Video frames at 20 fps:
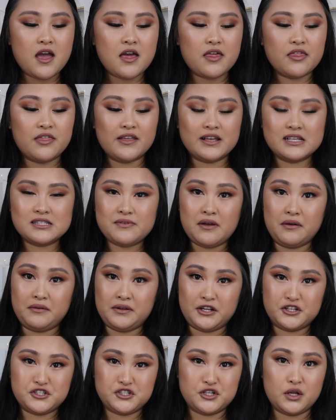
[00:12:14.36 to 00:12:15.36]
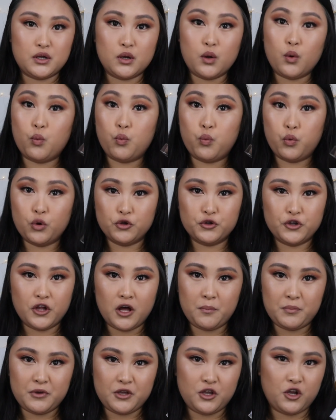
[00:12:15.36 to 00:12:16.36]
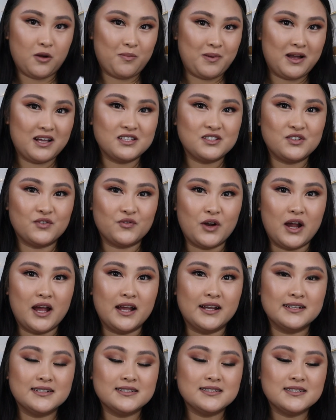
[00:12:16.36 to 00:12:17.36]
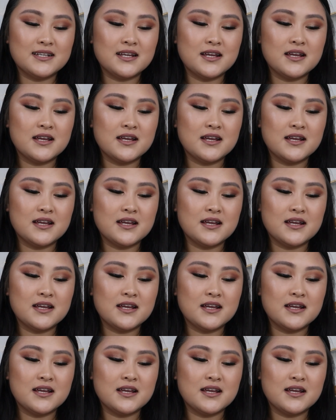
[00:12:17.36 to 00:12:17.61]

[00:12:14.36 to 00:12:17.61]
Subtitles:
this foundation will not be your best friend.